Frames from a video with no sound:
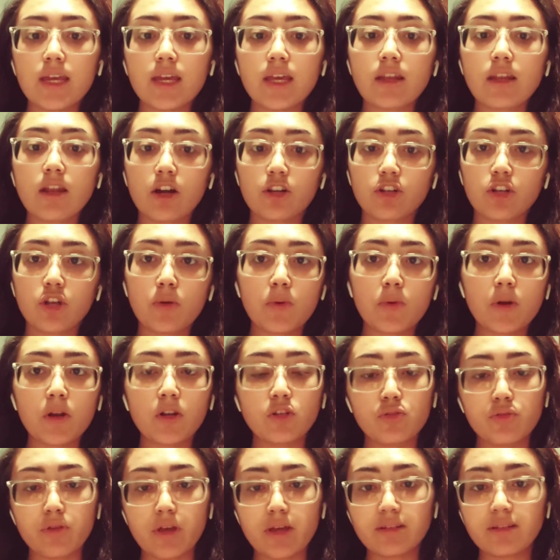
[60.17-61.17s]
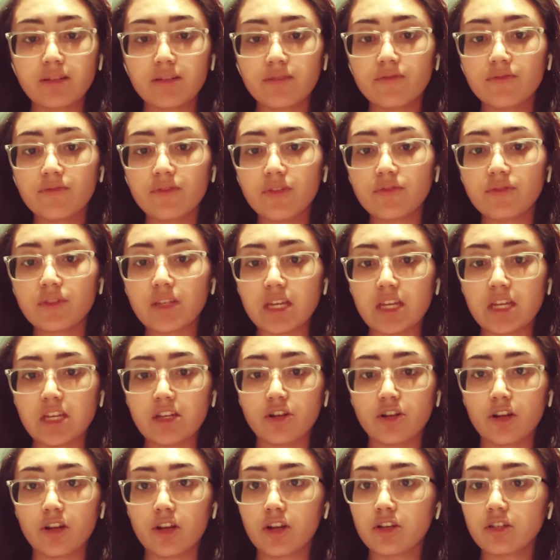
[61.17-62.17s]
in October of 2015
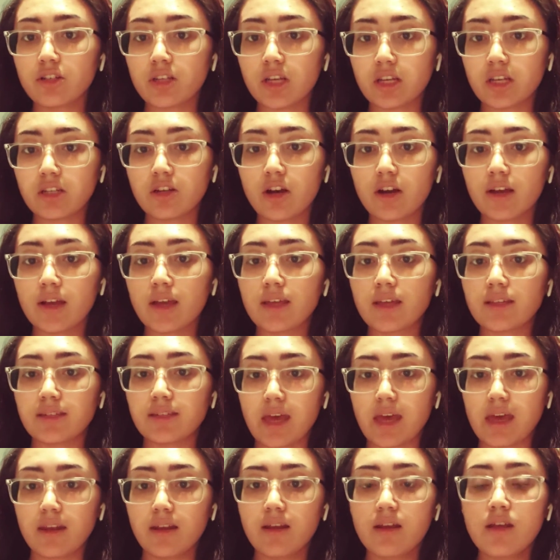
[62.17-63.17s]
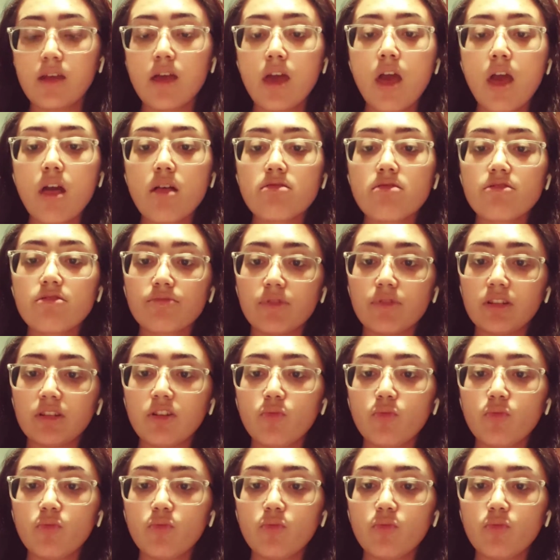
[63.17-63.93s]
during her TED Talk said, "The reason